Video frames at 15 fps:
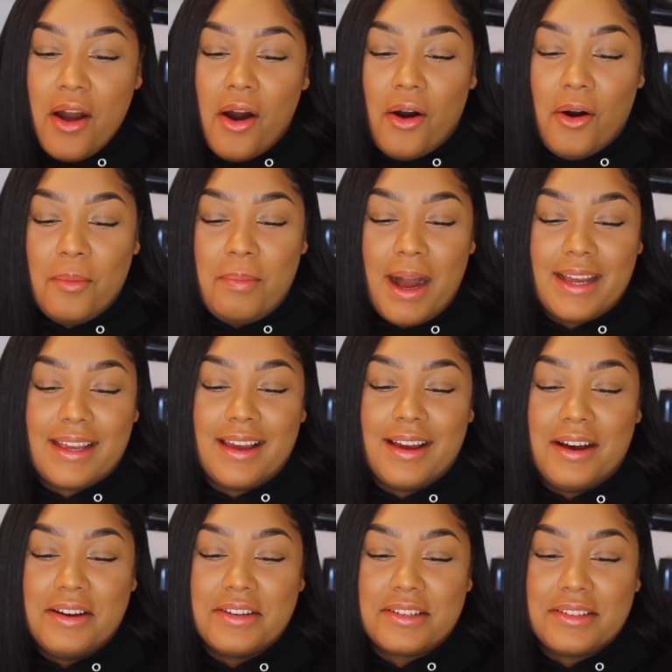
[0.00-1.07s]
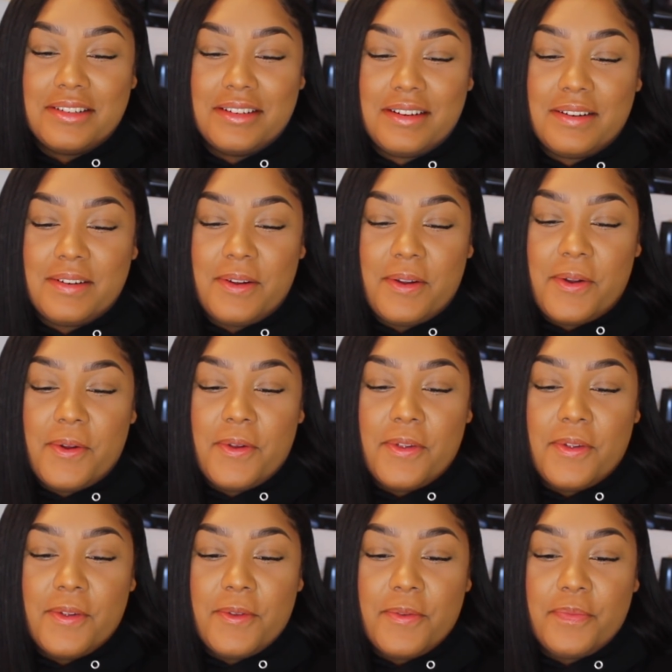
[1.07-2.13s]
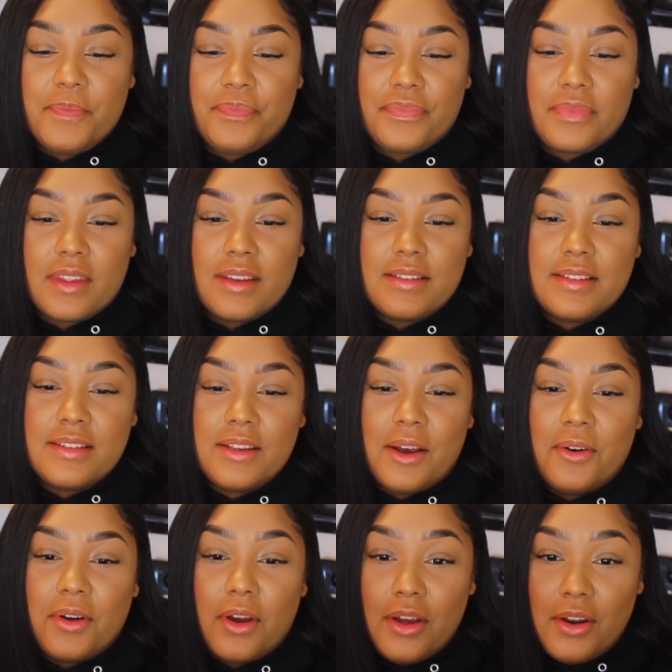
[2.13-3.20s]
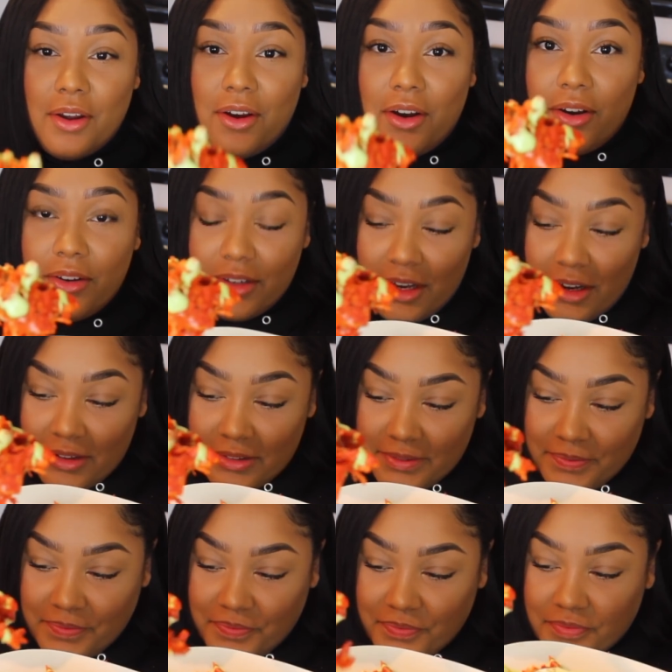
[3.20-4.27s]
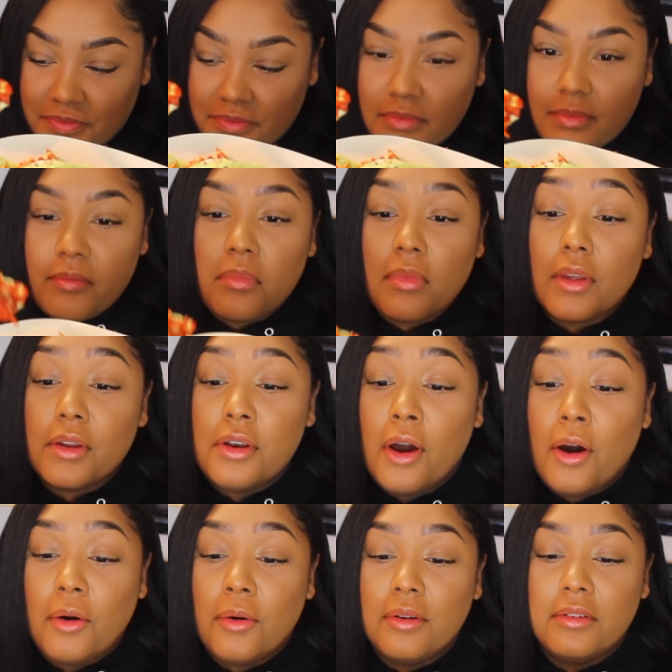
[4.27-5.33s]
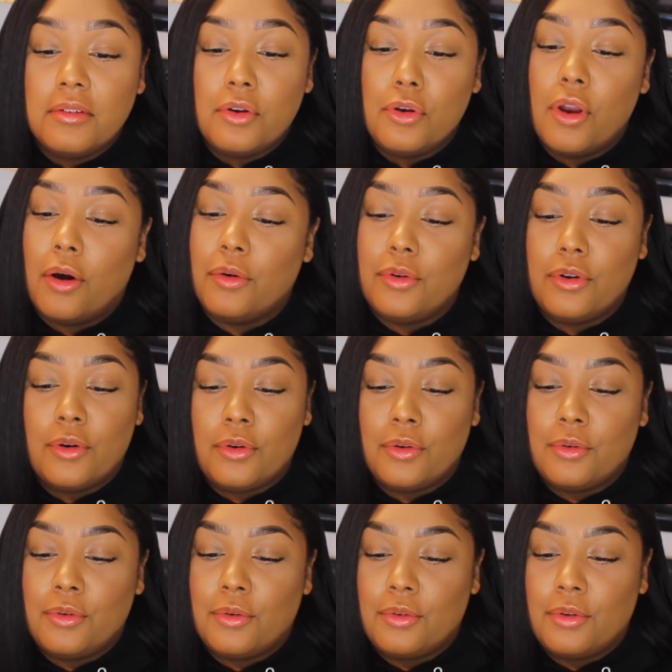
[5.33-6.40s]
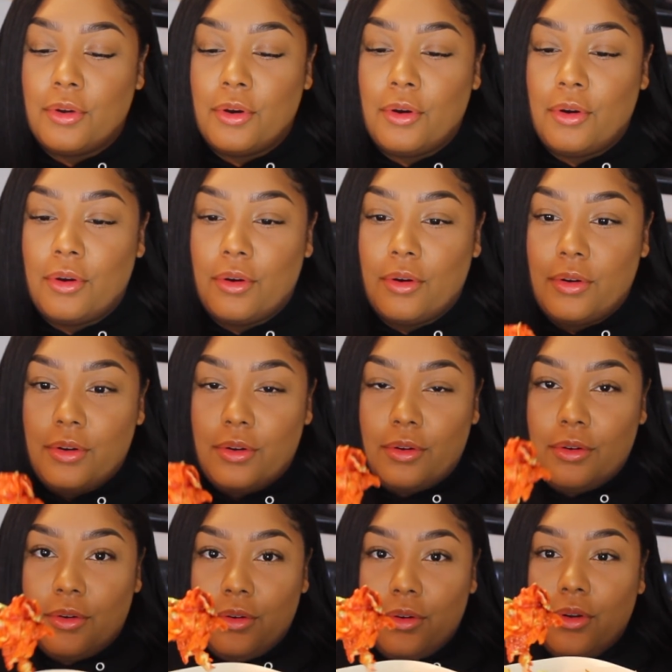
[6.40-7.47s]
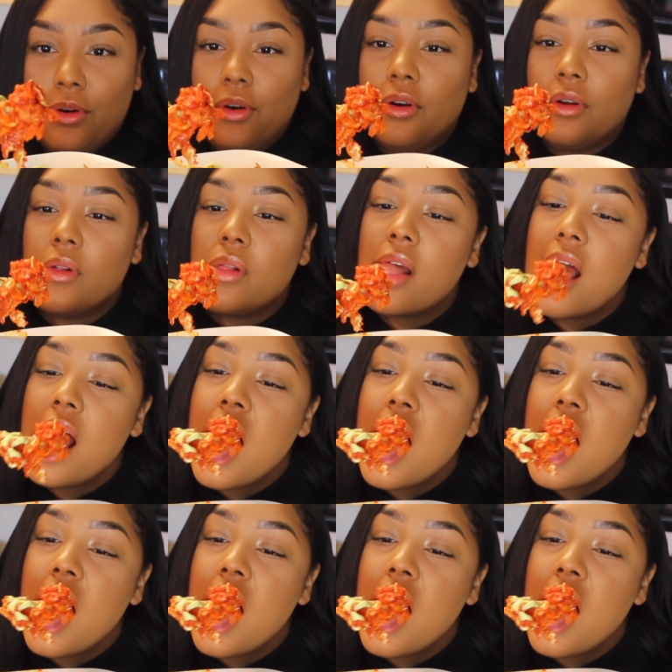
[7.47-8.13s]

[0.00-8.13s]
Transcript: Oh my gosh. It's so good. Oh no. No, no, no, no, no, no, no, no, no.